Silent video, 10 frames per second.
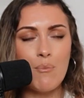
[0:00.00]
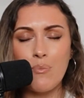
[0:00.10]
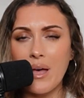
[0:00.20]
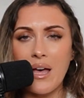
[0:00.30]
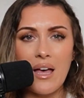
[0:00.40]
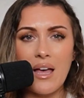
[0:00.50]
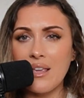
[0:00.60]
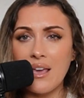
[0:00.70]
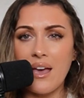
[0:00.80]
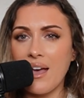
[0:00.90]
But
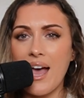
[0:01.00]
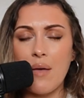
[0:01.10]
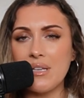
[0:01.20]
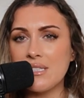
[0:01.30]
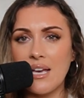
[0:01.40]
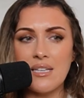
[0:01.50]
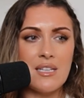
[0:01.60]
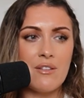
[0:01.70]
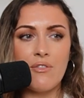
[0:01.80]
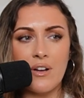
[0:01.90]
yeah, I'm
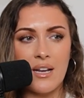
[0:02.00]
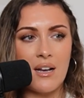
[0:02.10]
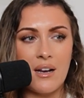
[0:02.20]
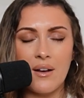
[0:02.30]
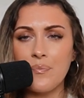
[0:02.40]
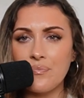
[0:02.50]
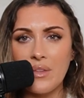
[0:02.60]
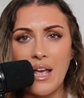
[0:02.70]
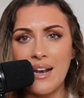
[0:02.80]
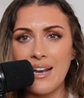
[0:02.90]
excited for a little
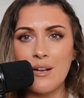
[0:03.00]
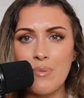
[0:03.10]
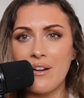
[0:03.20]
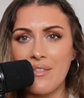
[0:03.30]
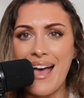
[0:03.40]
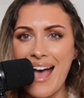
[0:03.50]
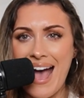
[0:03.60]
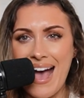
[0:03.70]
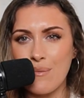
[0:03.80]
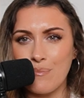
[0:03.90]
bit of that
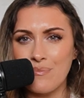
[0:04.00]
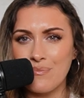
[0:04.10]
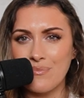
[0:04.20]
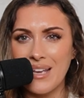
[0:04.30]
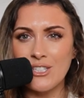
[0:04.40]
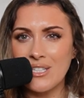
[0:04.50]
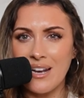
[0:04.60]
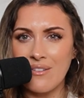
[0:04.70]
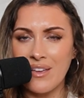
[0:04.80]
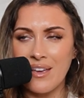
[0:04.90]
ham. I just
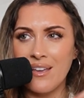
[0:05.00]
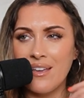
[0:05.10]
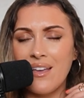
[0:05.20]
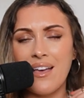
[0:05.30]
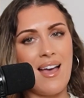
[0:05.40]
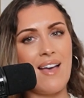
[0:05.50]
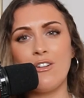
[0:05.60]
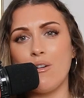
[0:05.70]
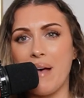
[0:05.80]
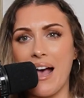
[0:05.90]
love it. I've
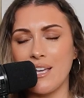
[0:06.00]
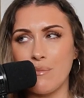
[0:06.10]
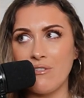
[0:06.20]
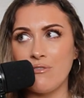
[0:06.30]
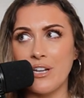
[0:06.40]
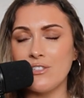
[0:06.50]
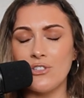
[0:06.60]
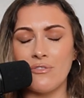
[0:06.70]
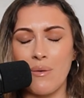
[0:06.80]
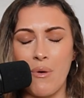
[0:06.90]
got a pack in my fridge,
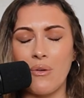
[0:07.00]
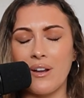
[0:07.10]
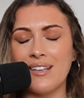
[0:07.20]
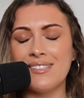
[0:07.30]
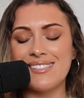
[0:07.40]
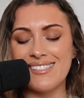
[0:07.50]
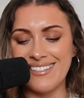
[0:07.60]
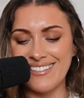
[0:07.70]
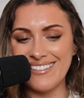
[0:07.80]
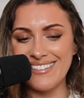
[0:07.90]
if I'm honest.
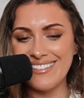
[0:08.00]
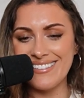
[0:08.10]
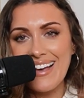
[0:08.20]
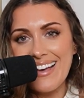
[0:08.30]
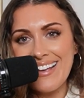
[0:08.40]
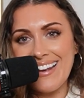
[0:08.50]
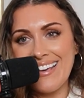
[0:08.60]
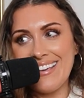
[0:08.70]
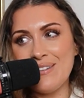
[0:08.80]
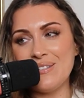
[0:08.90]
I
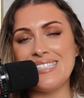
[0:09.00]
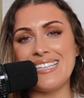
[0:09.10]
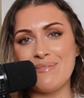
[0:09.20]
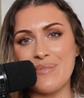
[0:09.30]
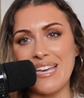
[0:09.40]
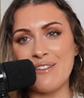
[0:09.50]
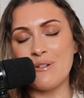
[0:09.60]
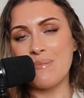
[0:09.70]
like it to get by it from